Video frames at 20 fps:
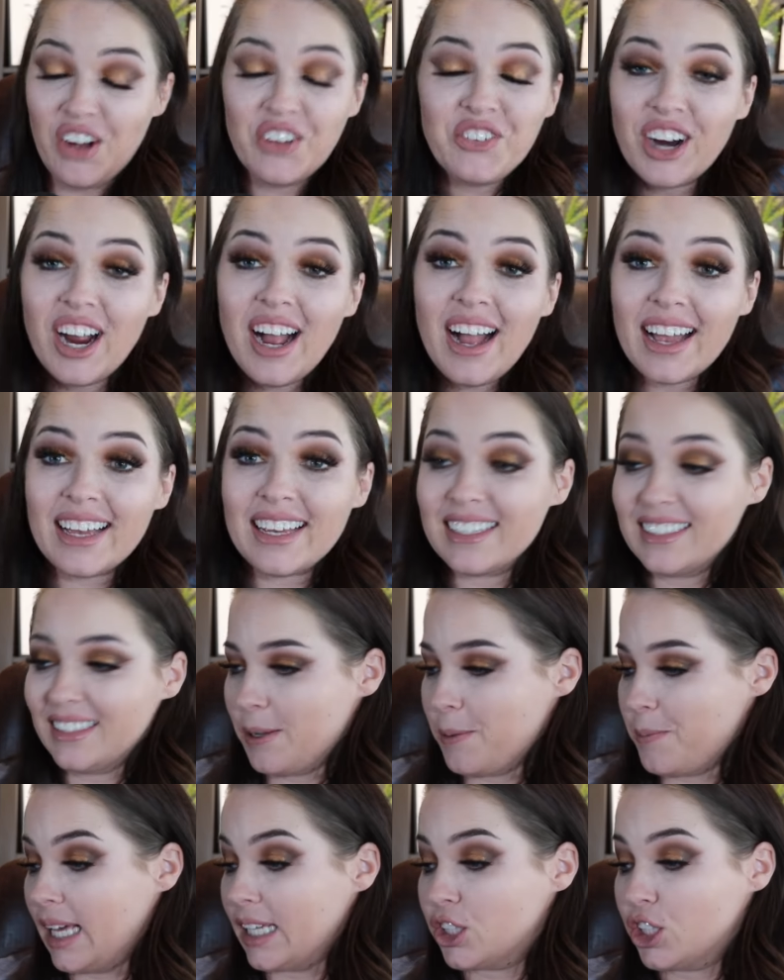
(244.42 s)
all right.
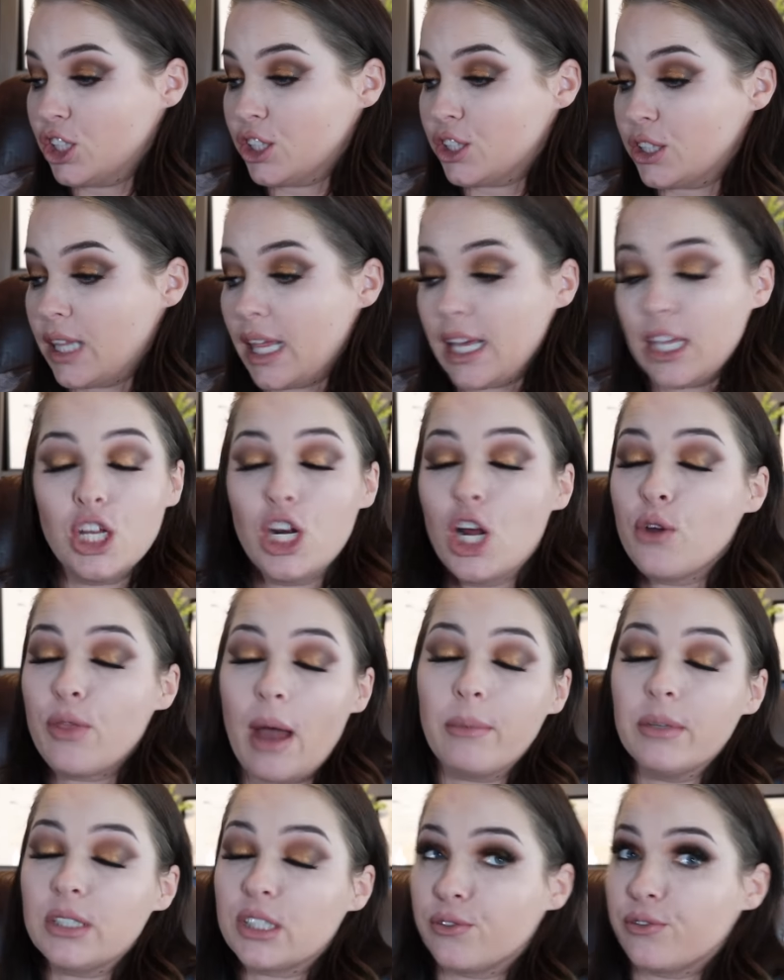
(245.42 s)
It's just that,
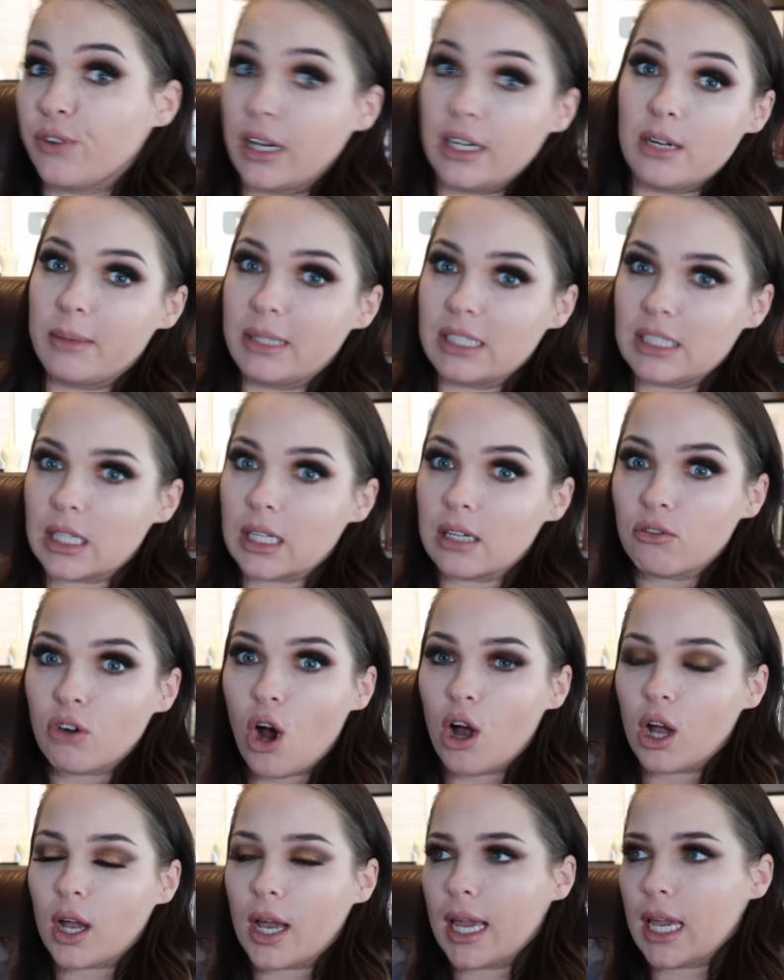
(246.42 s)
that was fundamentally
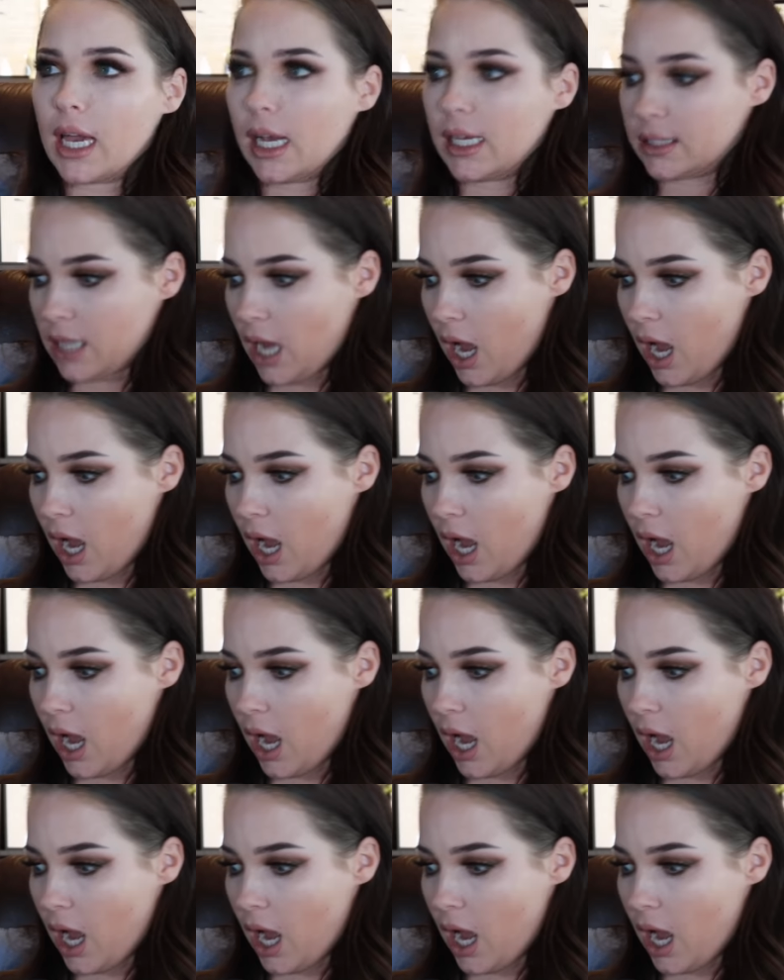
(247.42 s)
wrong, I guess.